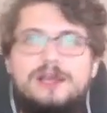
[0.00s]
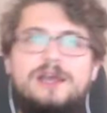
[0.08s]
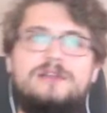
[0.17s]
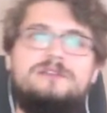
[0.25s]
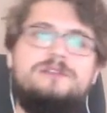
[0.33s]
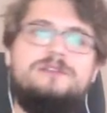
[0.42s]

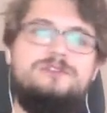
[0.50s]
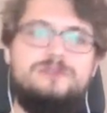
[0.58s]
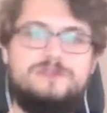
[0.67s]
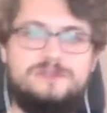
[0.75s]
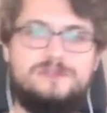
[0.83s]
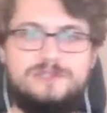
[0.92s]
and then
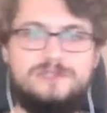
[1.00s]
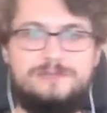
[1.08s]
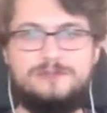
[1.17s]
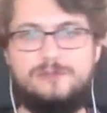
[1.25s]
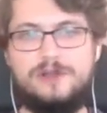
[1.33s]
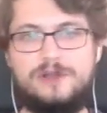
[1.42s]
using the same
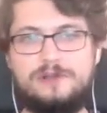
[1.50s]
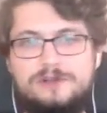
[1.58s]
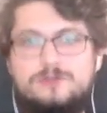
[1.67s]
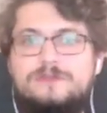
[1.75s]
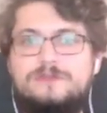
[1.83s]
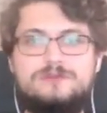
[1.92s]
debugger
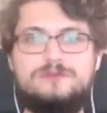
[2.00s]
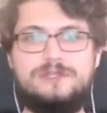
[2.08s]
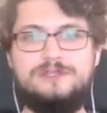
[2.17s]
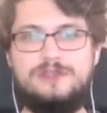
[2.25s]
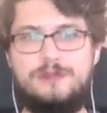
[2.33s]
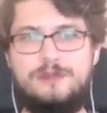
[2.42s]
without
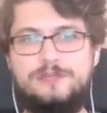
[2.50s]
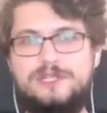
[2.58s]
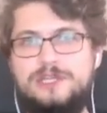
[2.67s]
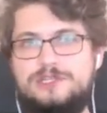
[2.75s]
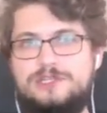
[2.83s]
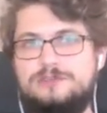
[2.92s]
running the
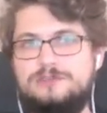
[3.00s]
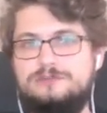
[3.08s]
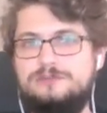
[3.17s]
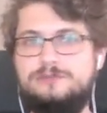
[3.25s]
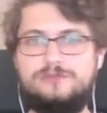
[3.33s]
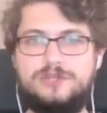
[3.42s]
application
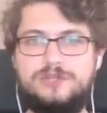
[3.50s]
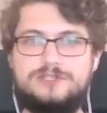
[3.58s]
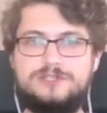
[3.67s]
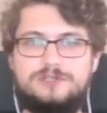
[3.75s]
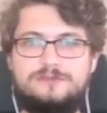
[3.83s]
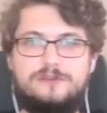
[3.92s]
in
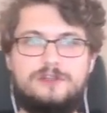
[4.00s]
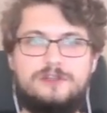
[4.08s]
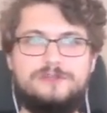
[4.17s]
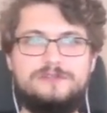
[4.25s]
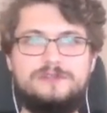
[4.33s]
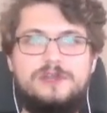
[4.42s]
production
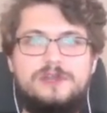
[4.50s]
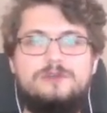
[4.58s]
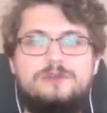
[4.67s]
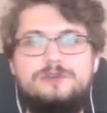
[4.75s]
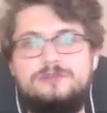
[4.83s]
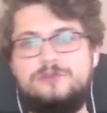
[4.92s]
environment,
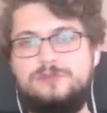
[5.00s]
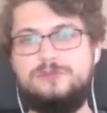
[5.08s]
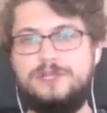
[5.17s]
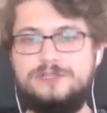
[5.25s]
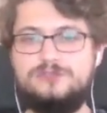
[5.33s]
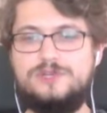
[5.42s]
you can
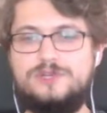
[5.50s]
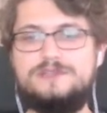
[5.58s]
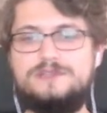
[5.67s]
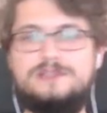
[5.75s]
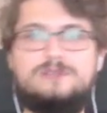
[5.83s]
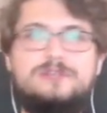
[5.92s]
replay the
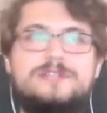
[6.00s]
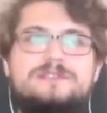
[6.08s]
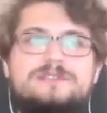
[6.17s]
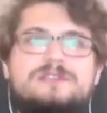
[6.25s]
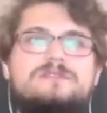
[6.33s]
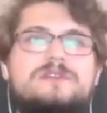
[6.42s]
trace and replace
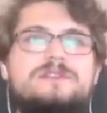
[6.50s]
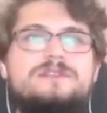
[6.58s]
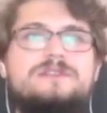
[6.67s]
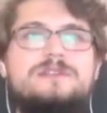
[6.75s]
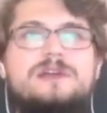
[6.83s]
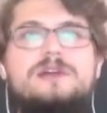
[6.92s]
the events.